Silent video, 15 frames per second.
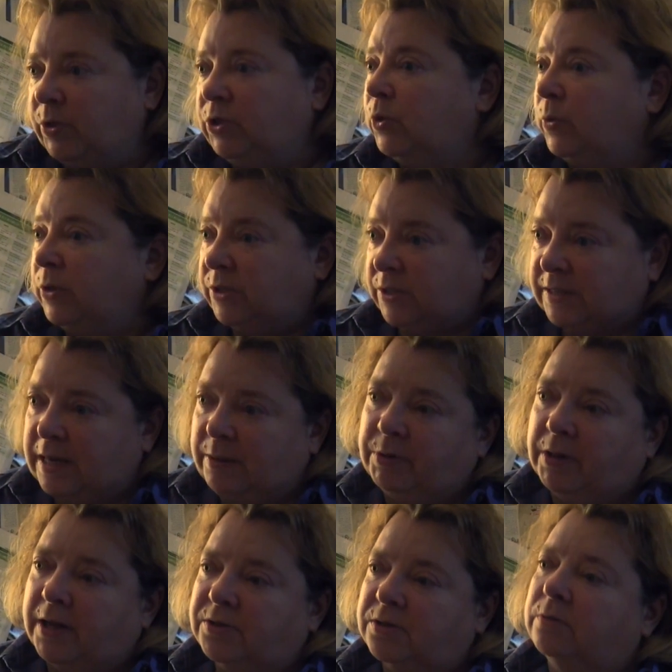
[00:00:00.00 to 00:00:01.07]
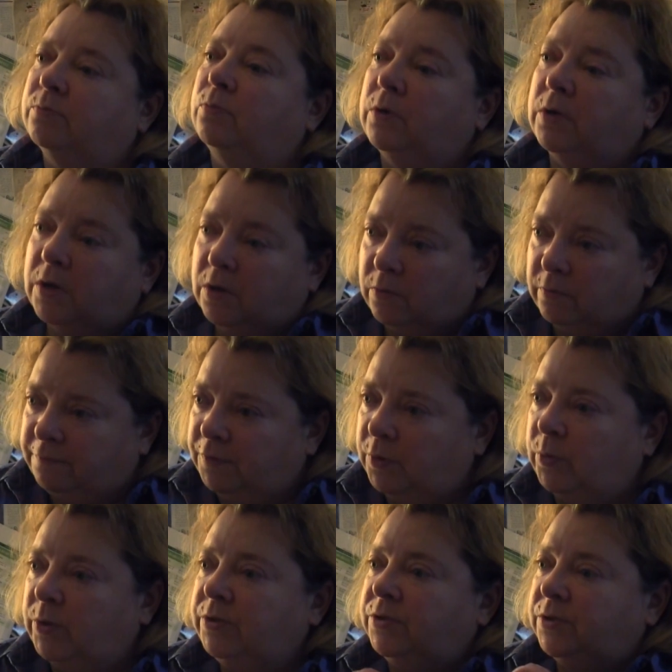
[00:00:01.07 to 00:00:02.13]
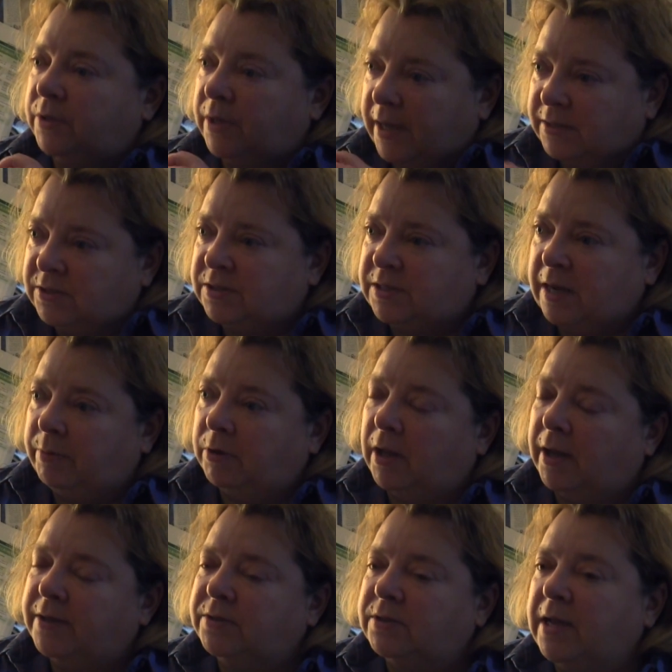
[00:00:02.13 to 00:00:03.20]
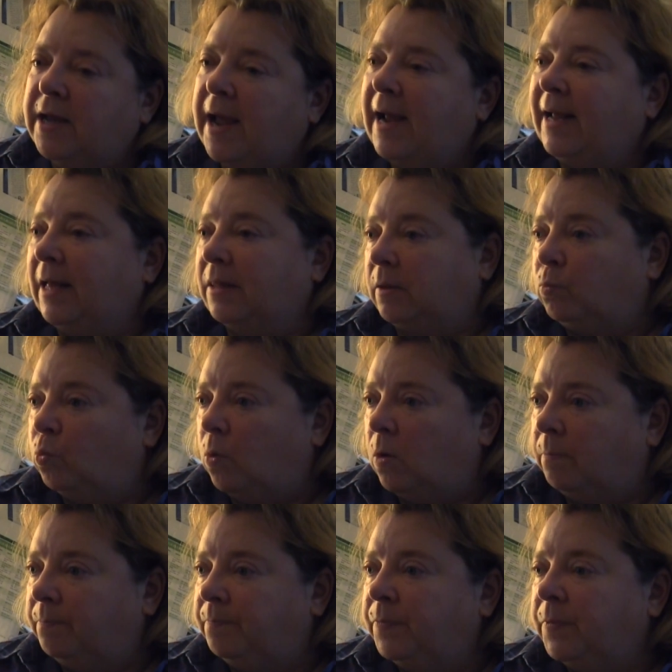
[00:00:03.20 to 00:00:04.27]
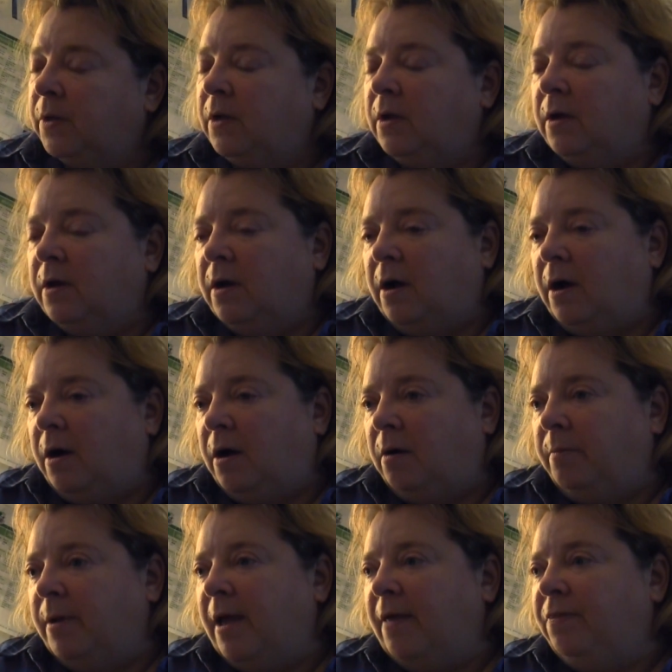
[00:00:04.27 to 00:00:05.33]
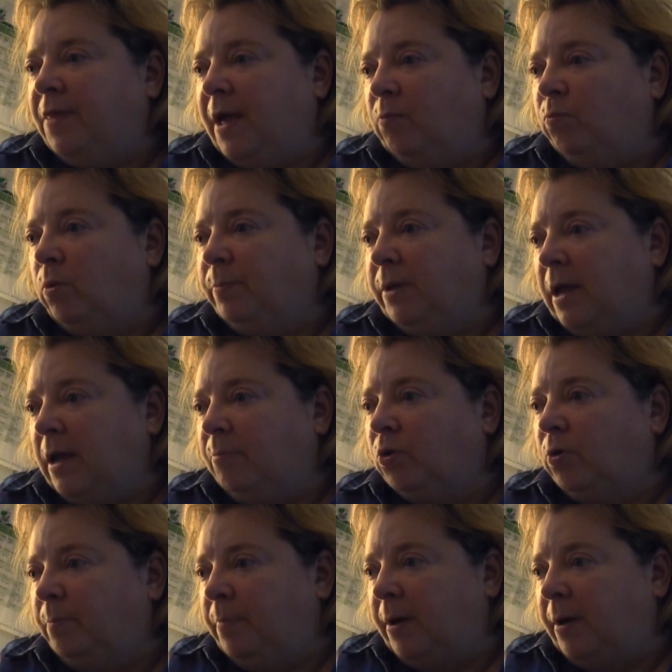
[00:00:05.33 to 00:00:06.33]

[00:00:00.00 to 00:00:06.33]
we do is stabilize them. Fluids and stabilize and get them warm. And then we'll be able to